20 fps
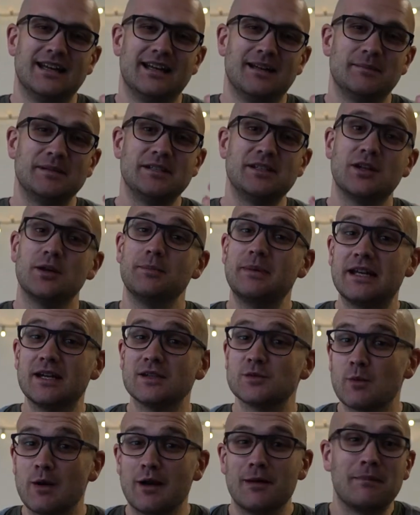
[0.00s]
But
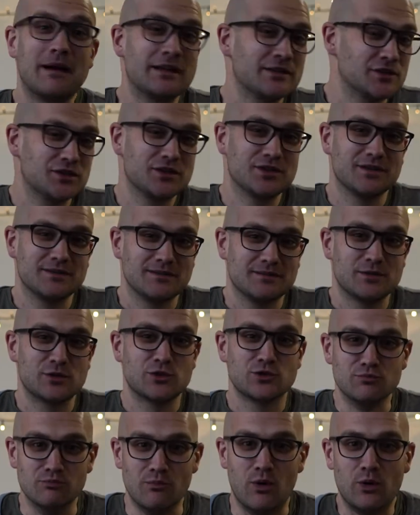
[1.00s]
because we're a much
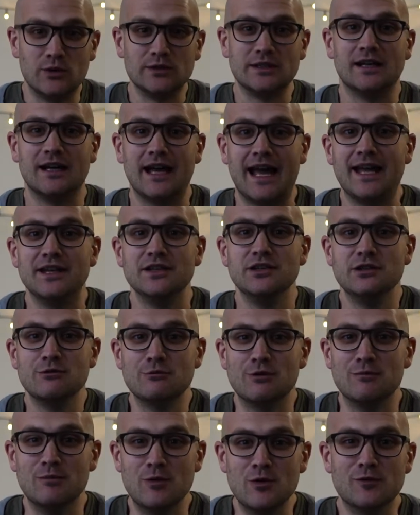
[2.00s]
smaller and
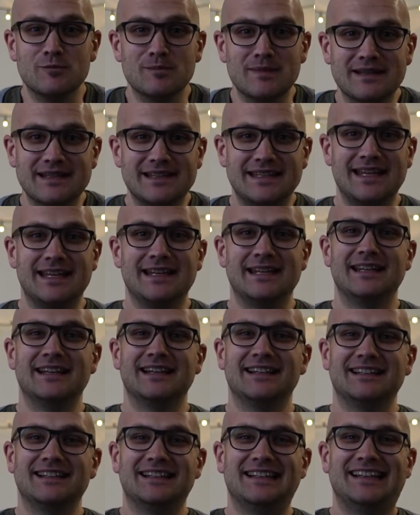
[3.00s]
newer movement than
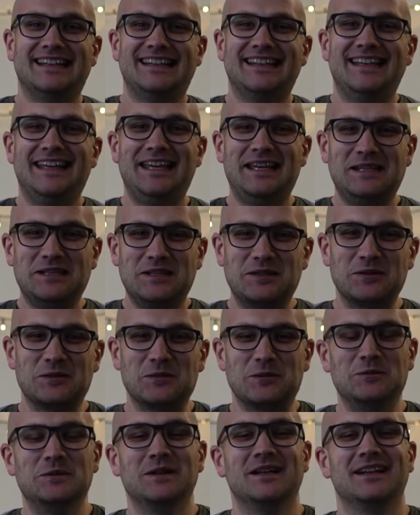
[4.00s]

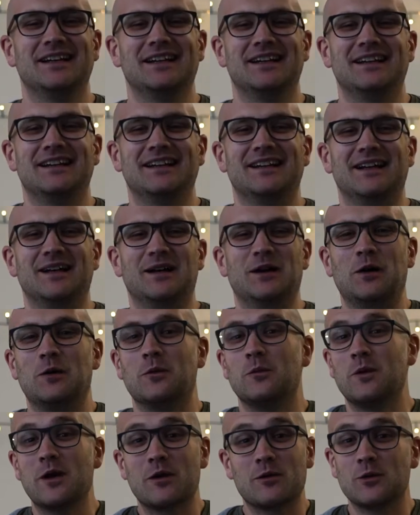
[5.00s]
EU,
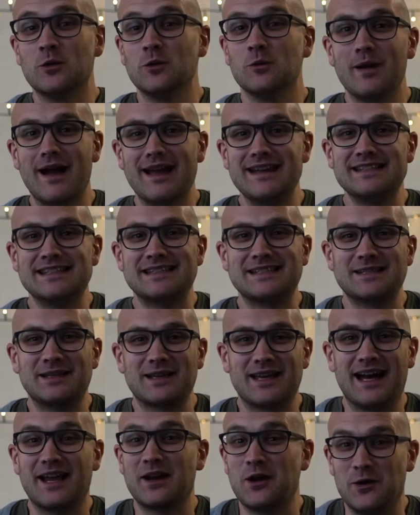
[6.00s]
we're always
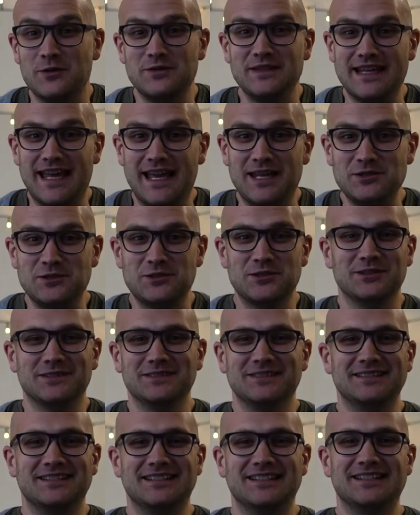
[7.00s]
kind of on the edge.
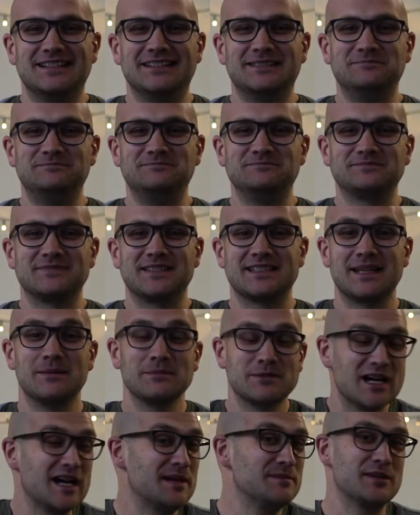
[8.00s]

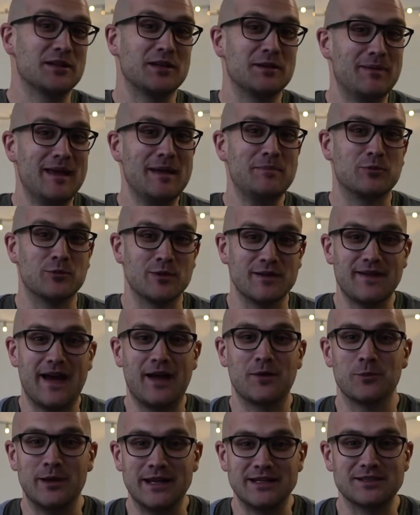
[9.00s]
Sometimes the only people we've
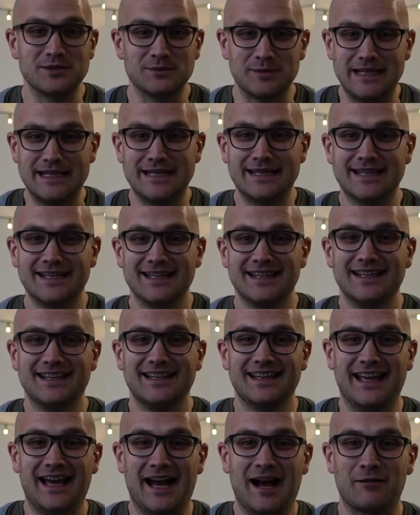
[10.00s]
had week to week
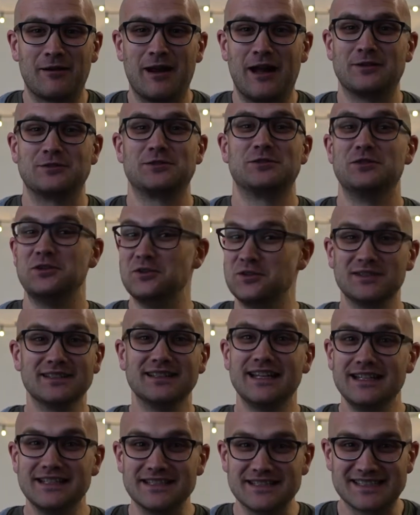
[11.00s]
are our student
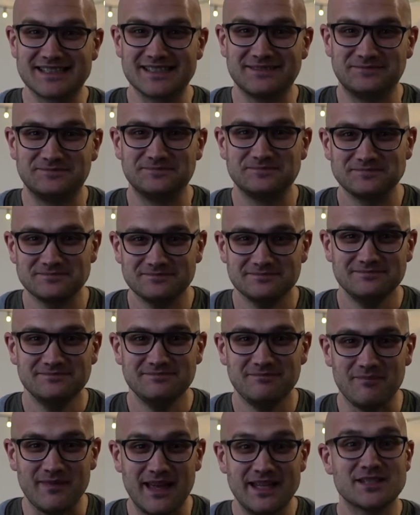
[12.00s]
leaders.
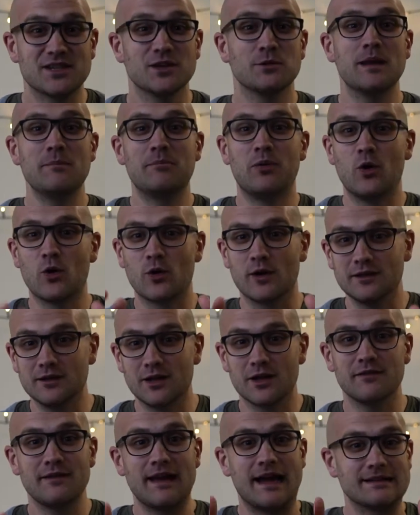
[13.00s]
And so we pour a
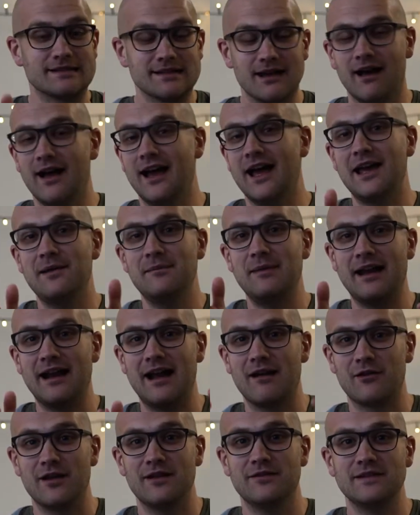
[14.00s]
lot of our time and
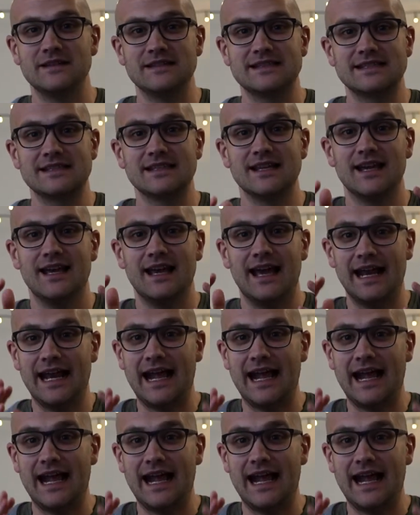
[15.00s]
our efforts and